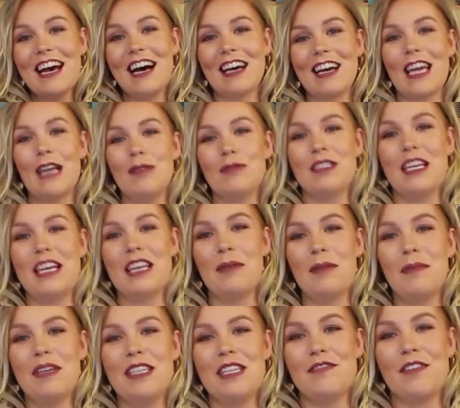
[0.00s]
I keep seeing the
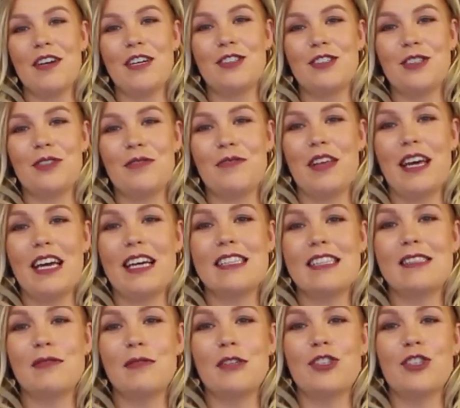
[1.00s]
midi version of
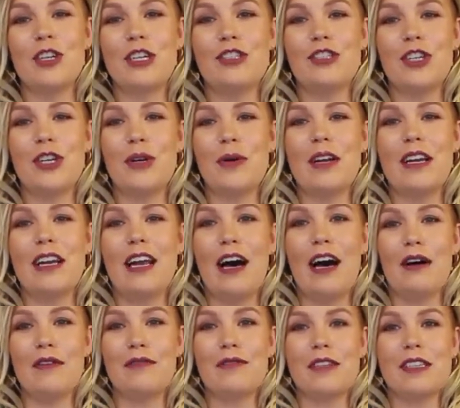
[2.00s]
this, which I do
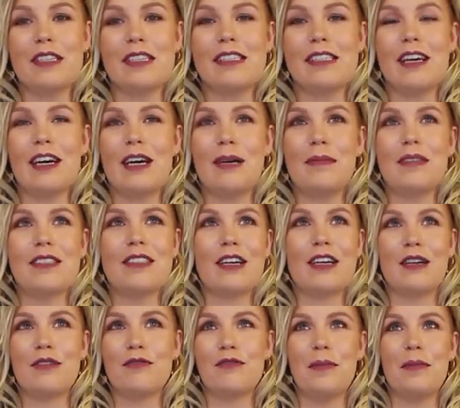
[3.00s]
love because I'm a
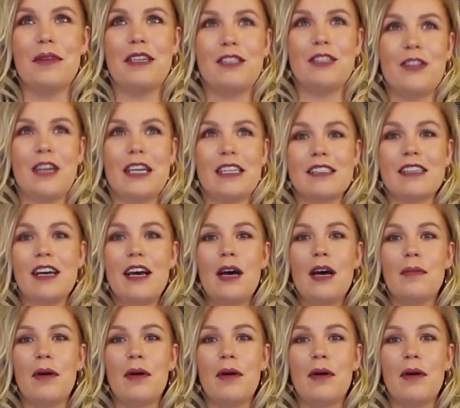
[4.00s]
sucker for midi dress,